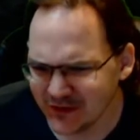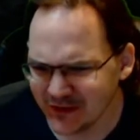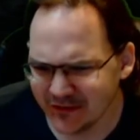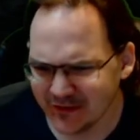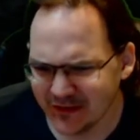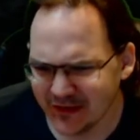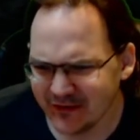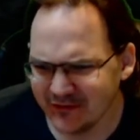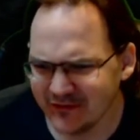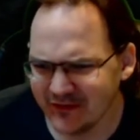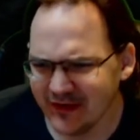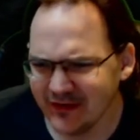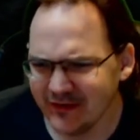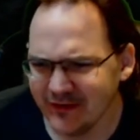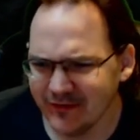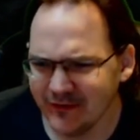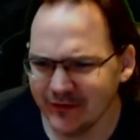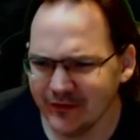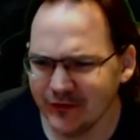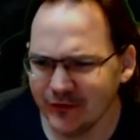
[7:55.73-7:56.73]
said that
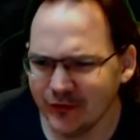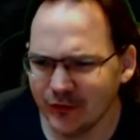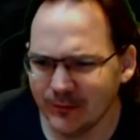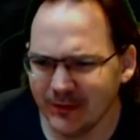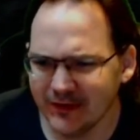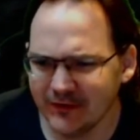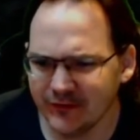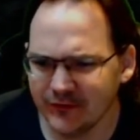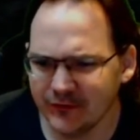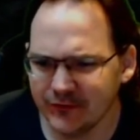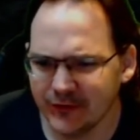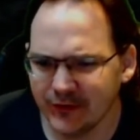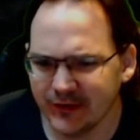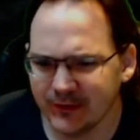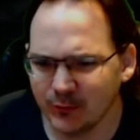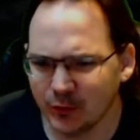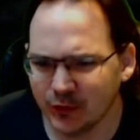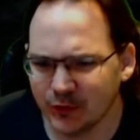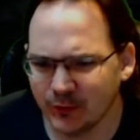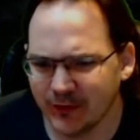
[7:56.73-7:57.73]
they're going to go back to the drawing
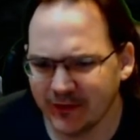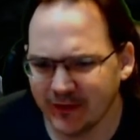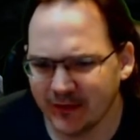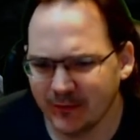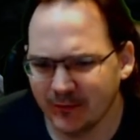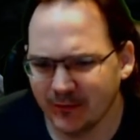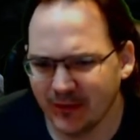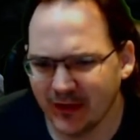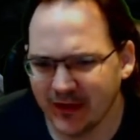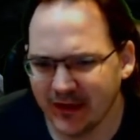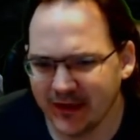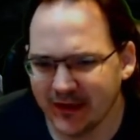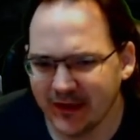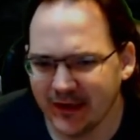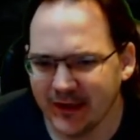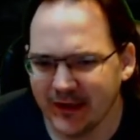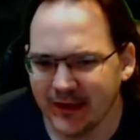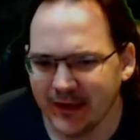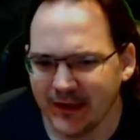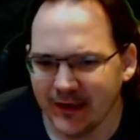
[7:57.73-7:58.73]
board with it, but
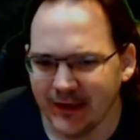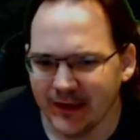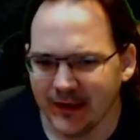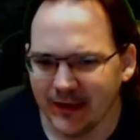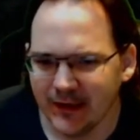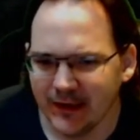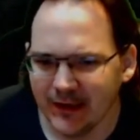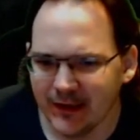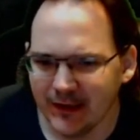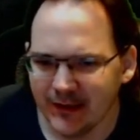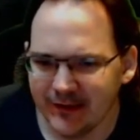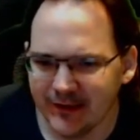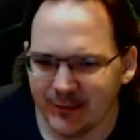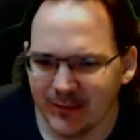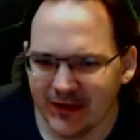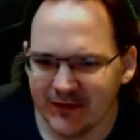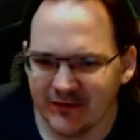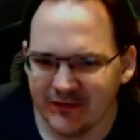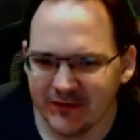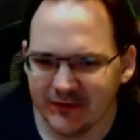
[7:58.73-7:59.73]
they
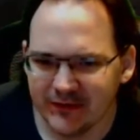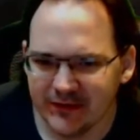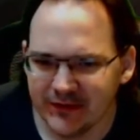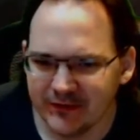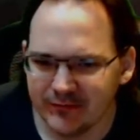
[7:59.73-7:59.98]
basically